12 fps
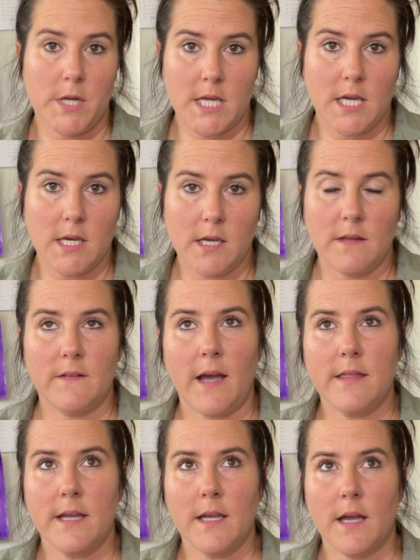kids,
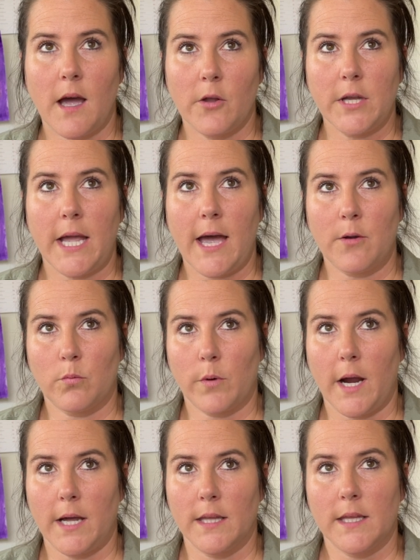I think I only had
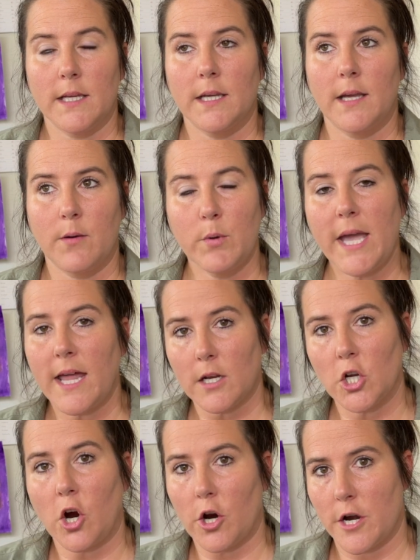Riley, and we had
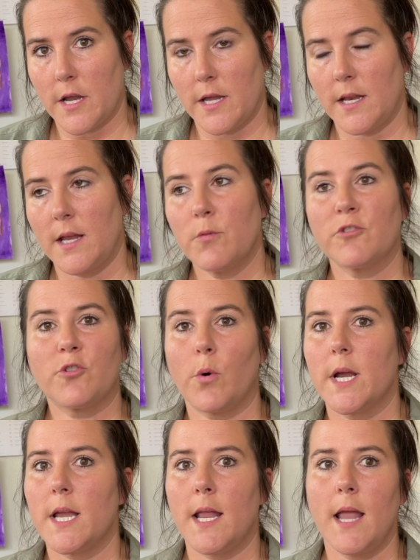a garden and it was
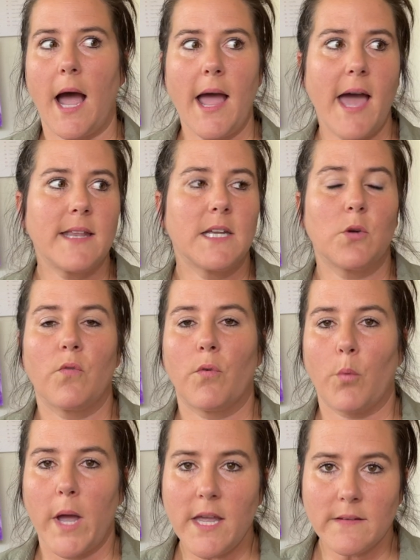going, and I had to give
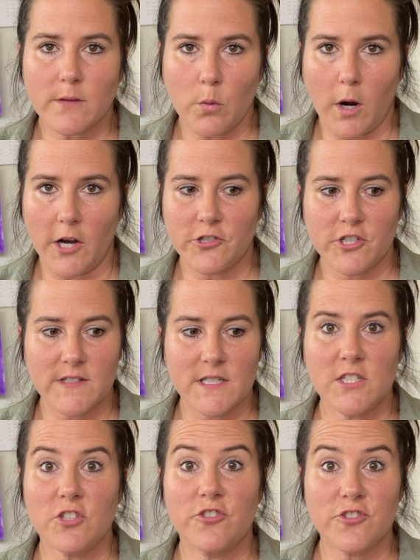away squash because
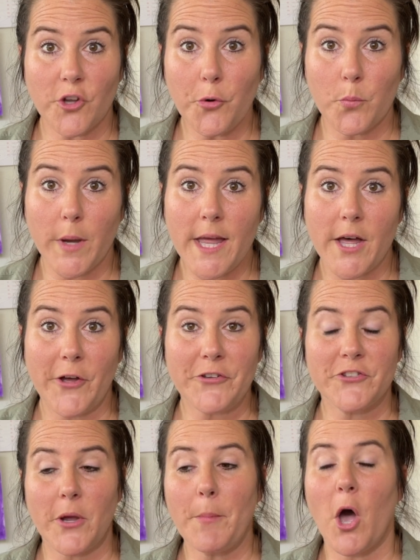it did so well.
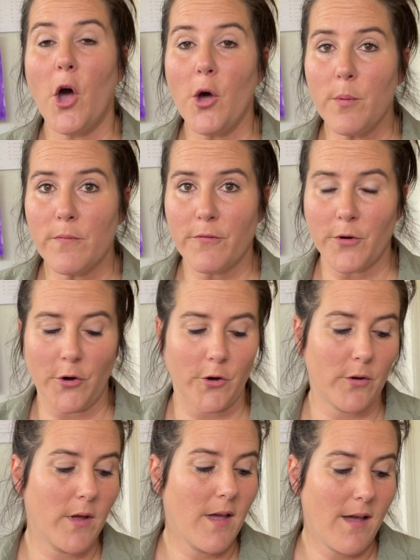So I'm
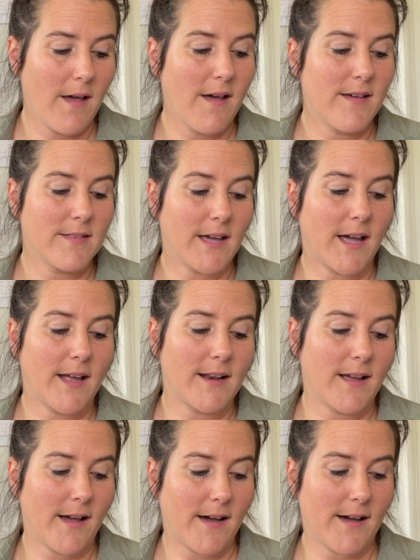hopeful
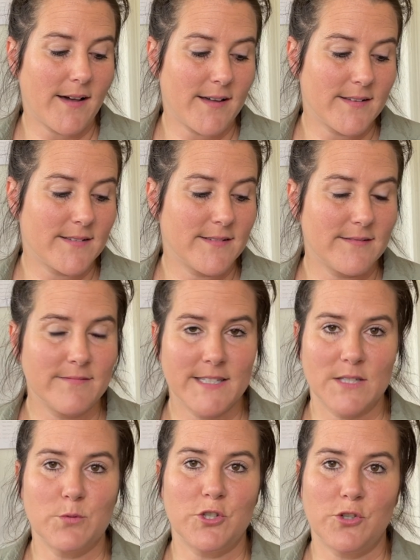that
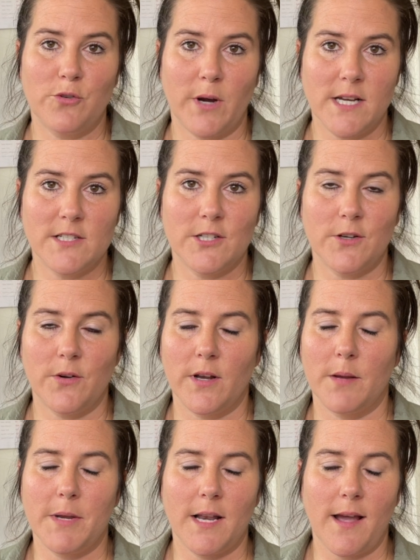this will do great too.
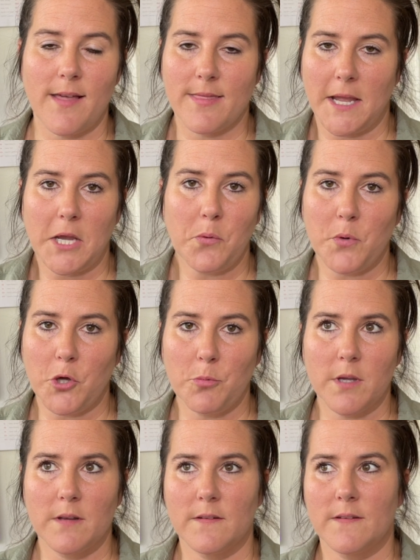And I mean, I think it will,
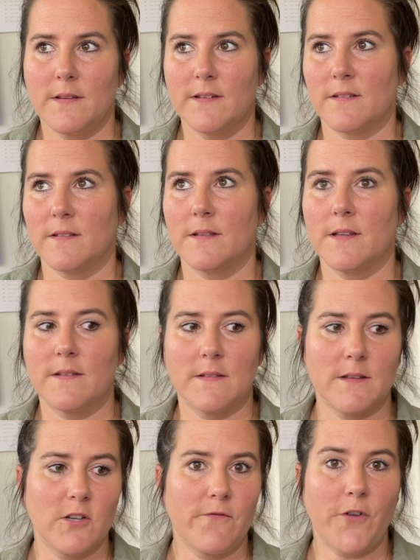because this
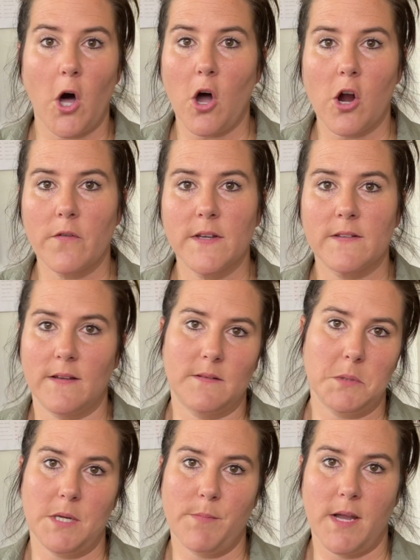fall harvest
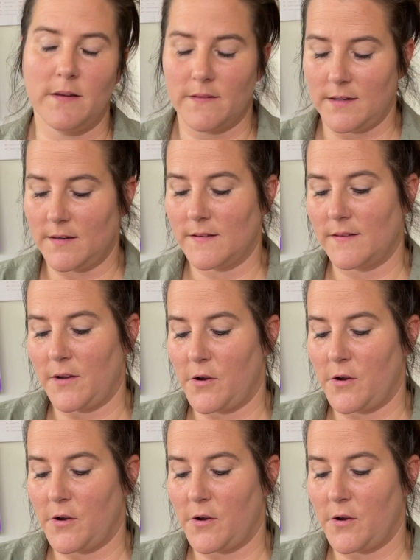has been amazing. So